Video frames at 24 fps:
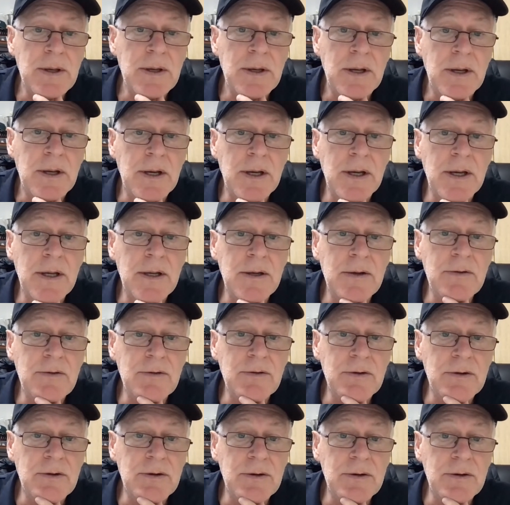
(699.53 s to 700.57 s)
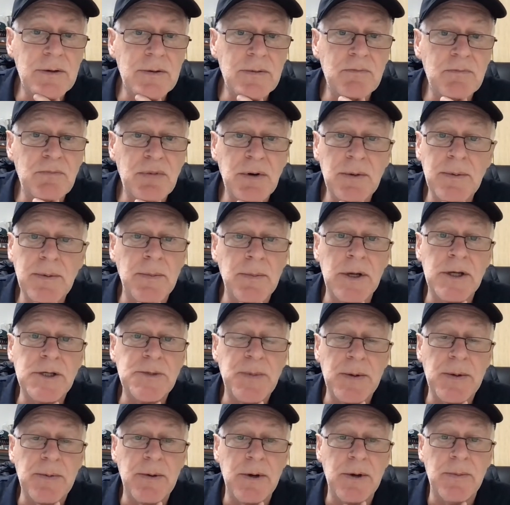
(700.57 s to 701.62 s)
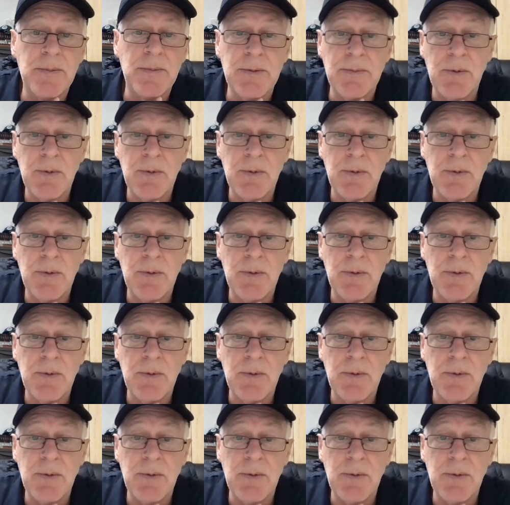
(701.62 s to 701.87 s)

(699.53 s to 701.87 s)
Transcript: And probably most people won't be